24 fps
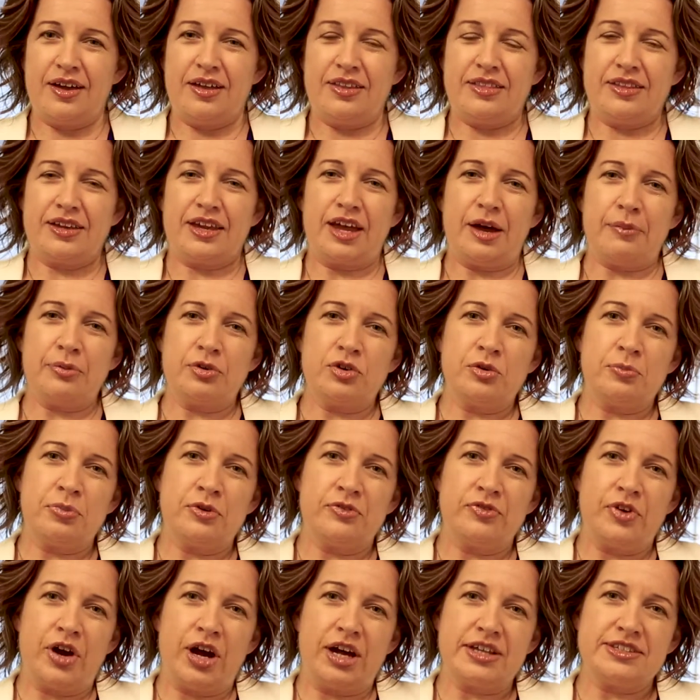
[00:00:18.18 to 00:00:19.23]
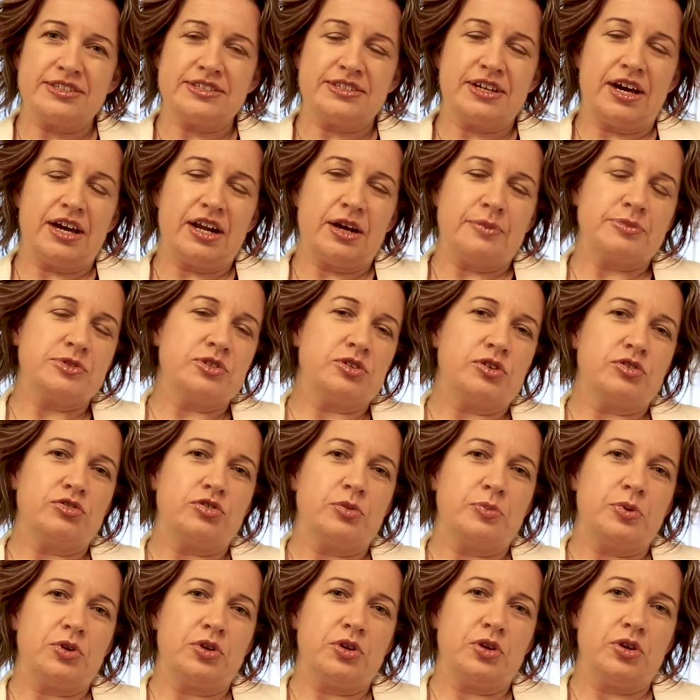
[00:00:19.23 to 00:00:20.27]
The Capital provides startups and
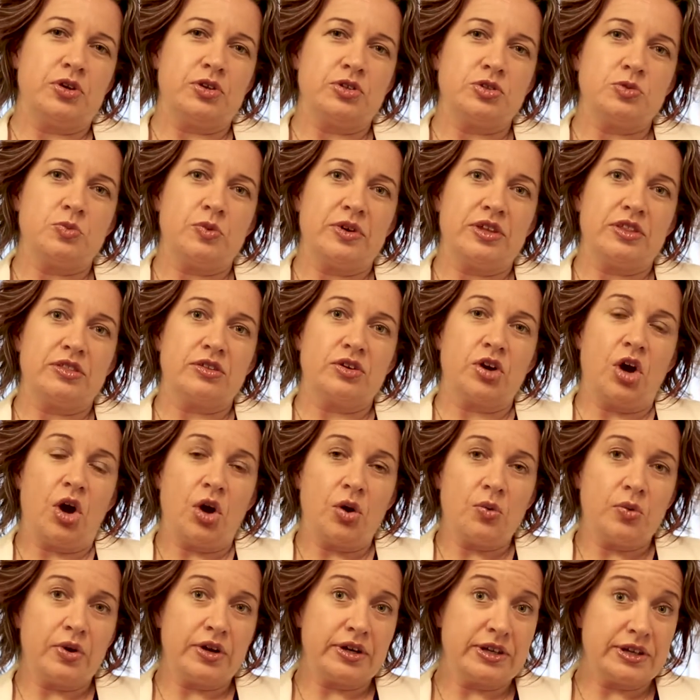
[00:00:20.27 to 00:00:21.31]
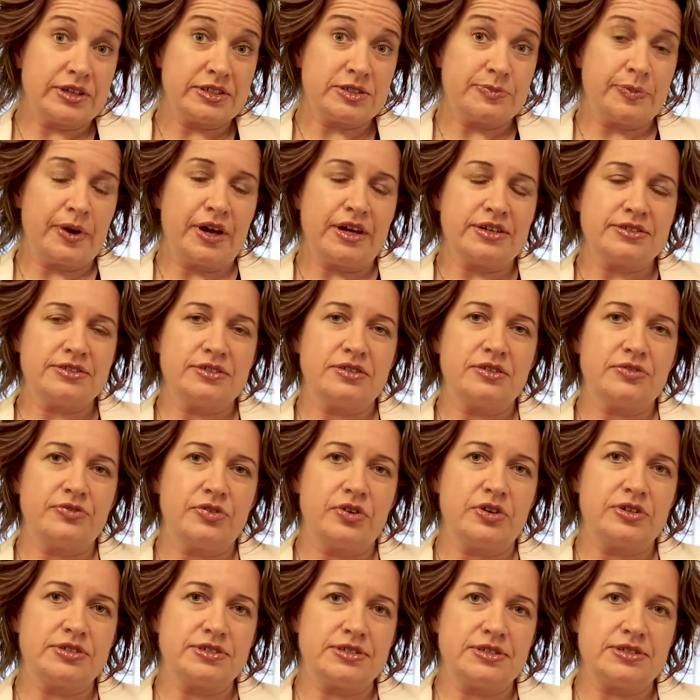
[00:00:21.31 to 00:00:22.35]
entrepreneurs with co-working space in the
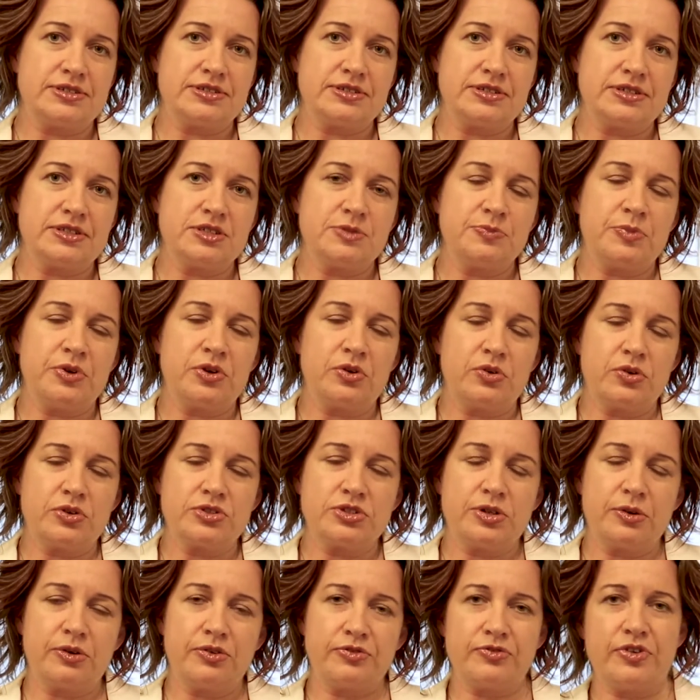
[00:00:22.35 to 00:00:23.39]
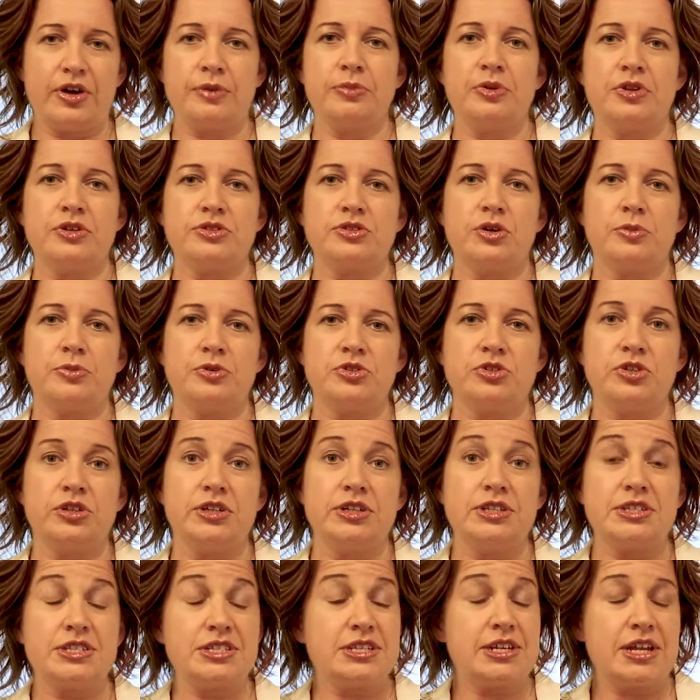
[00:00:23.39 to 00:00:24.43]
first instance, but also a fabulous
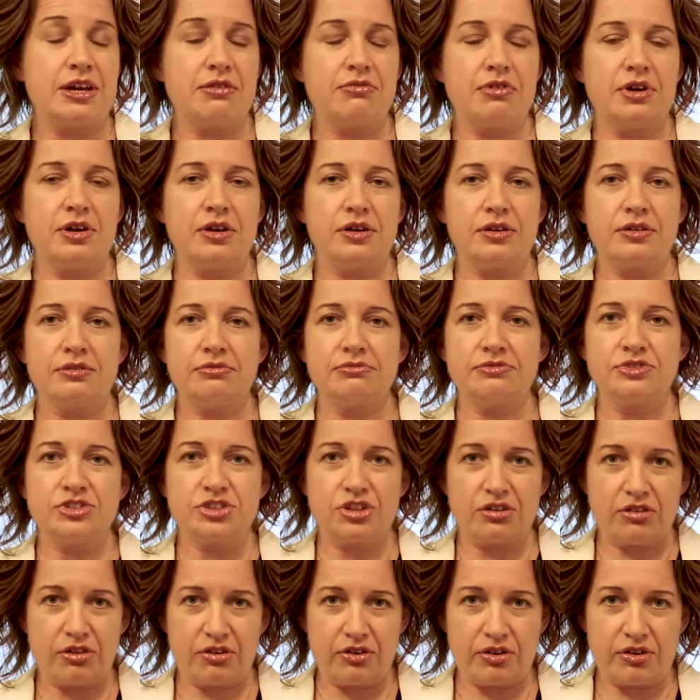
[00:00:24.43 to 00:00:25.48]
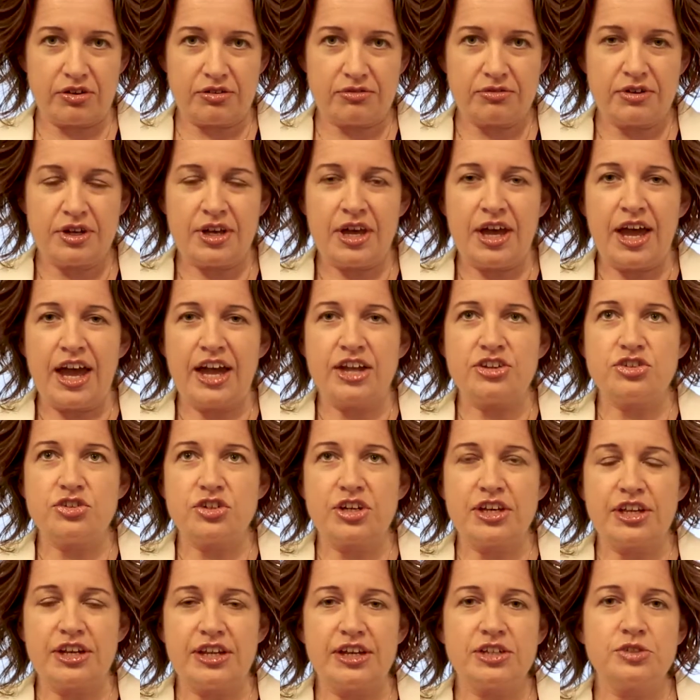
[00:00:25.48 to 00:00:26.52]
opportunity to network, to learn, and to
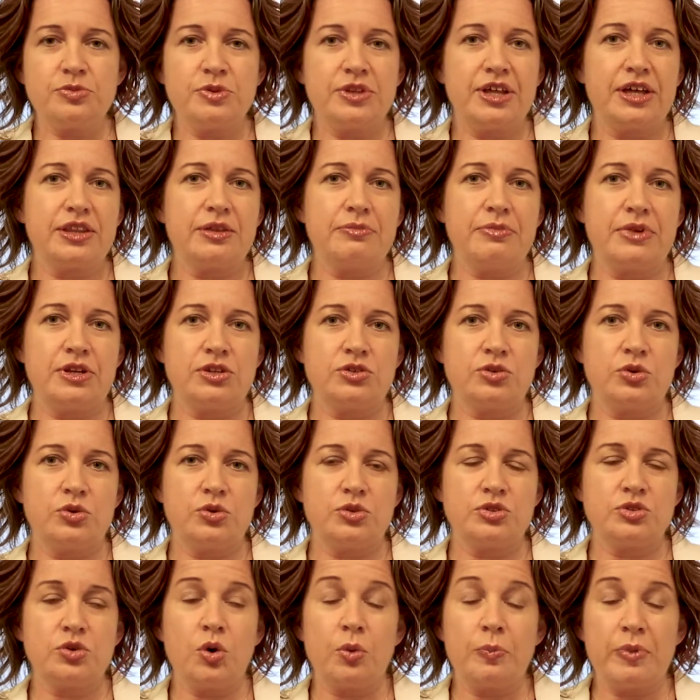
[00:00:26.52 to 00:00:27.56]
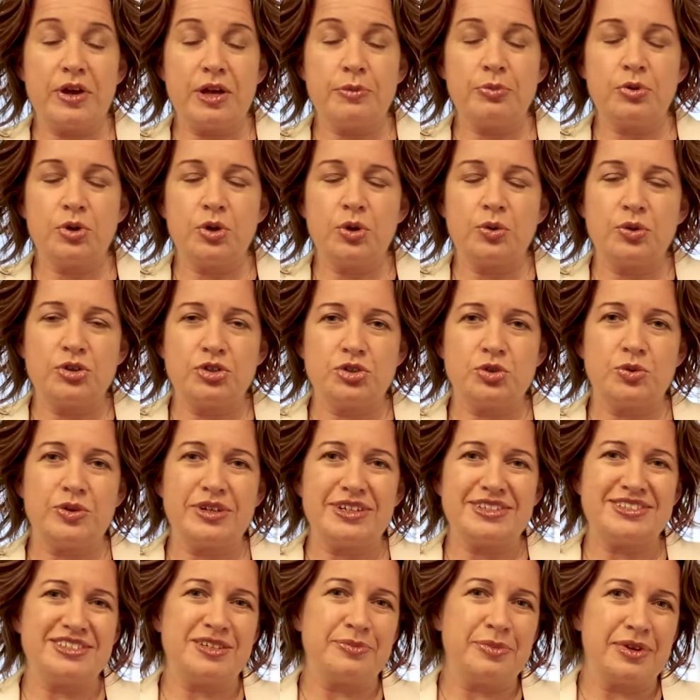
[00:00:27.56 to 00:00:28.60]
connect with other mentors or people who are
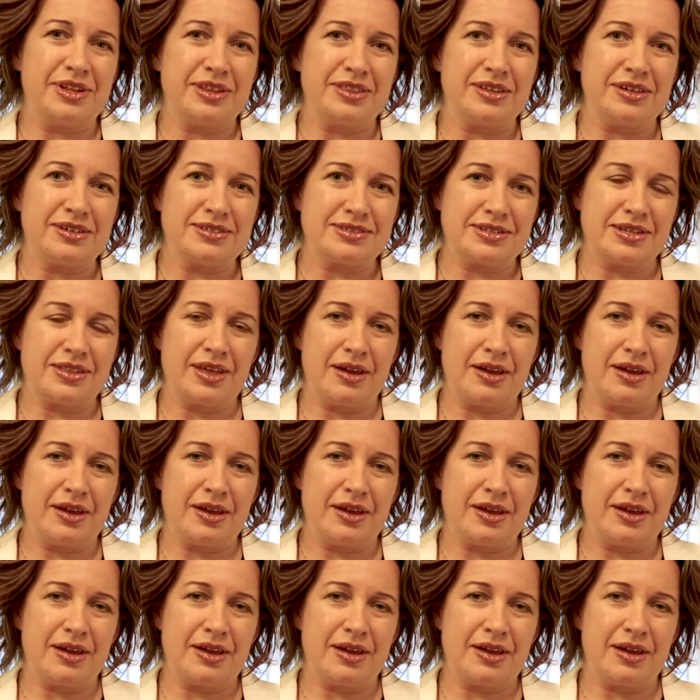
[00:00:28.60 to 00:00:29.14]
doing similar things to